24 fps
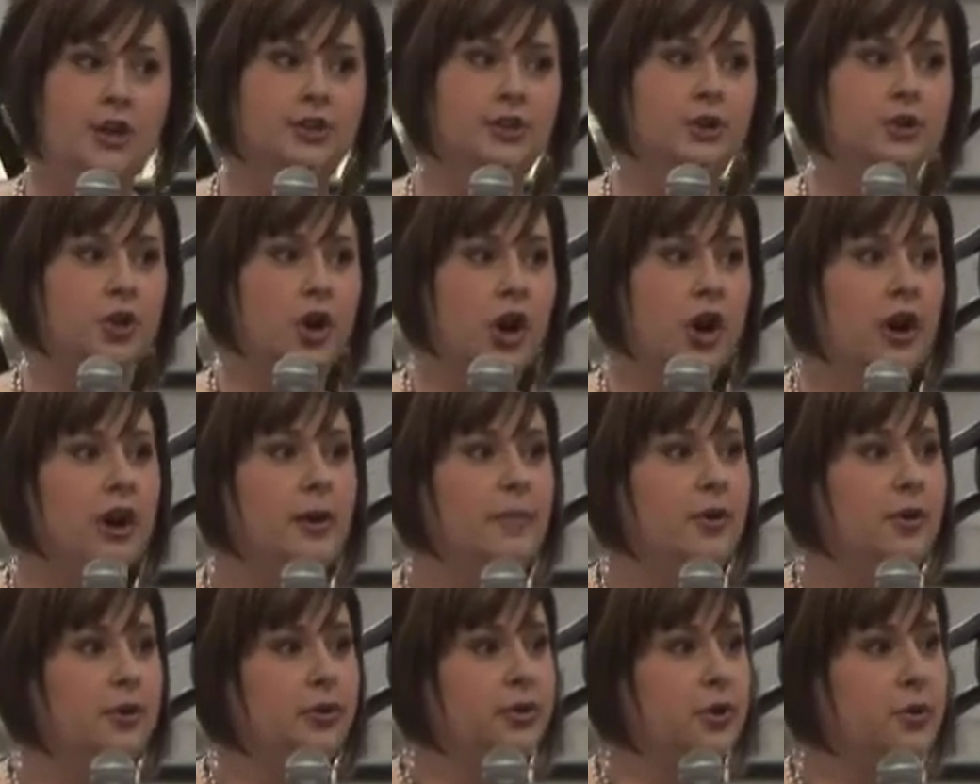So talk
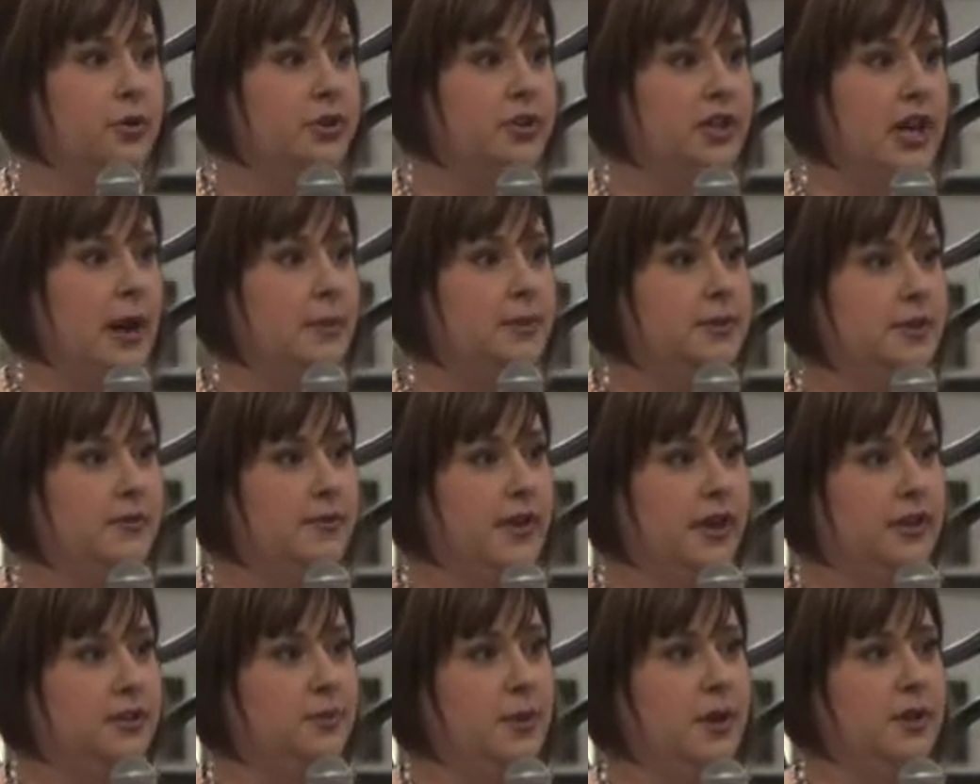about those types
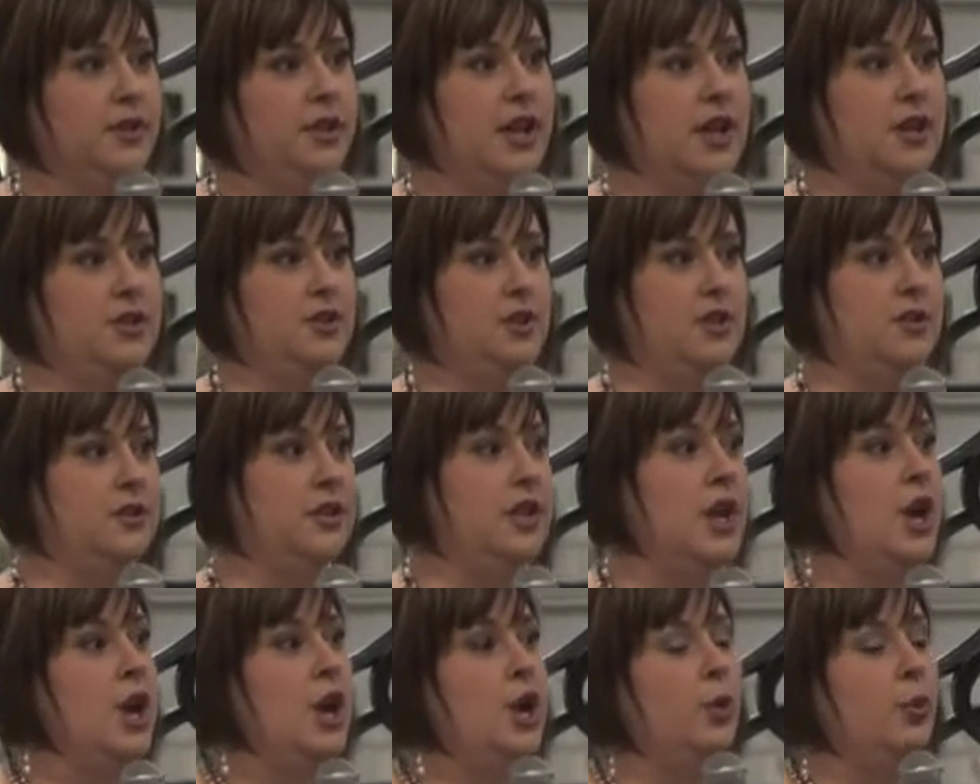of expectations.